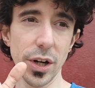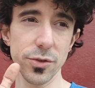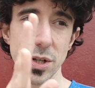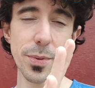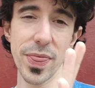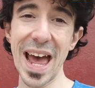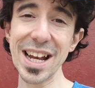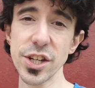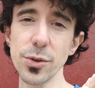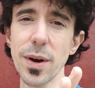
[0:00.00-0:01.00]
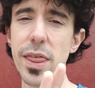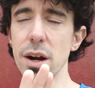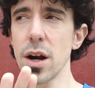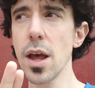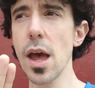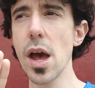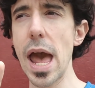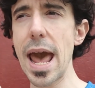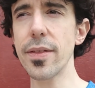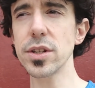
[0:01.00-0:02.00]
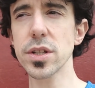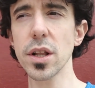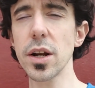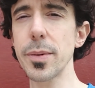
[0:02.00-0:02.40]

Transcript: cheaper than you rather, and there's a lot